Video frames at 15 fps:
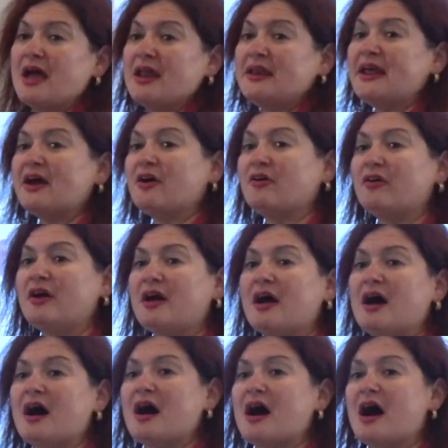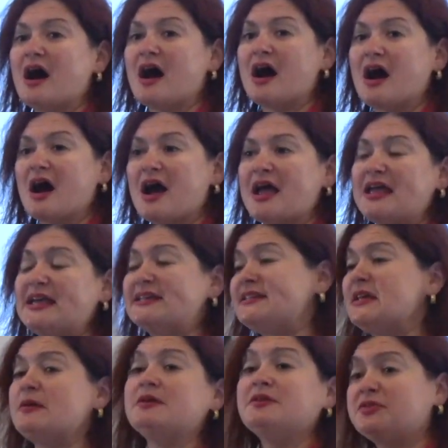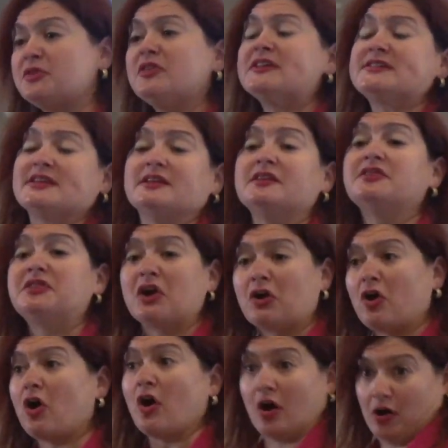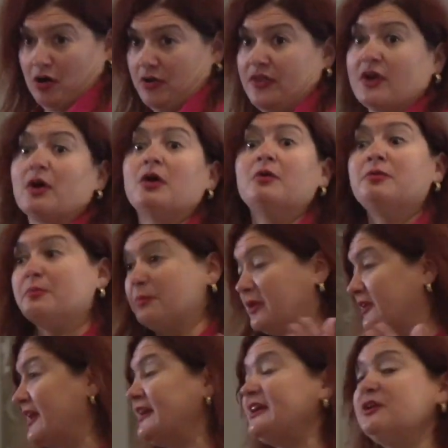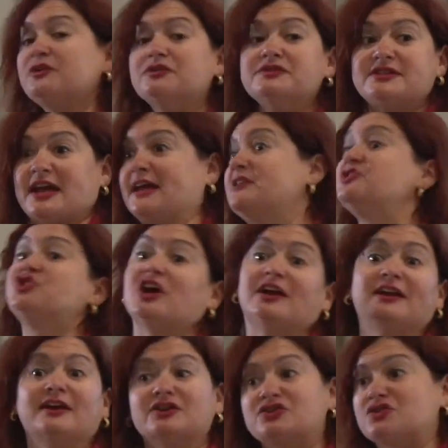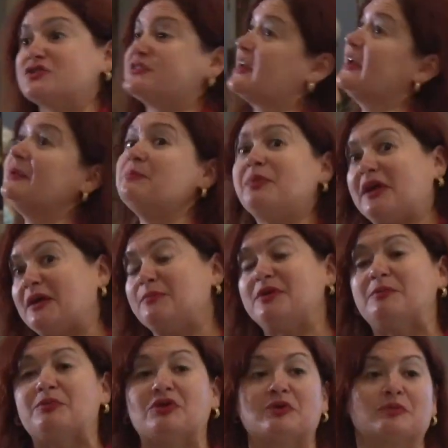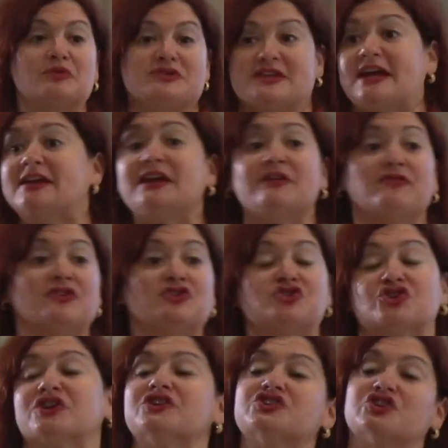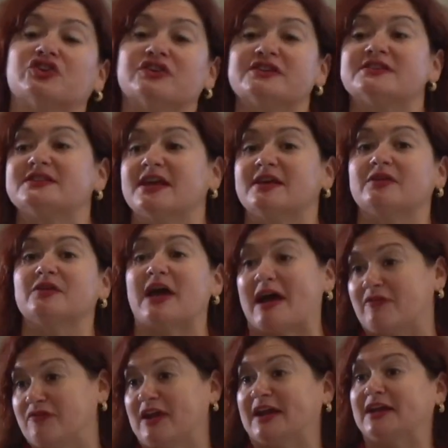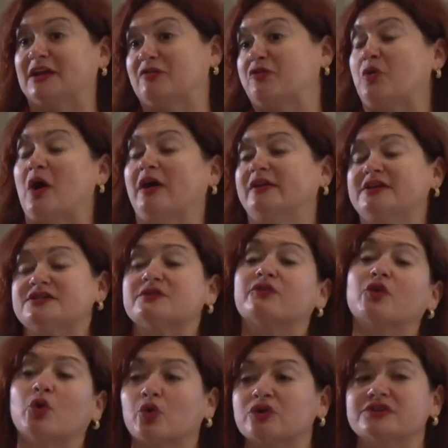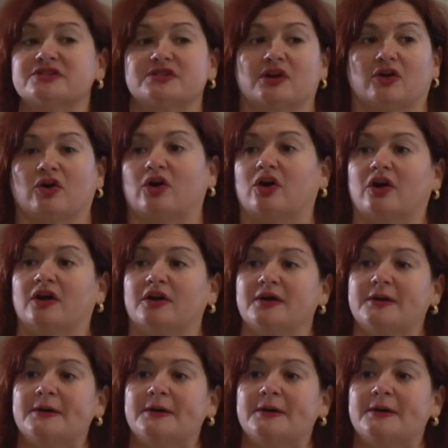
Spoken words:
Now, listen, there are millennials and Gen Xers and baby boomers and even traditionalists that have negative qualities. Of course there are.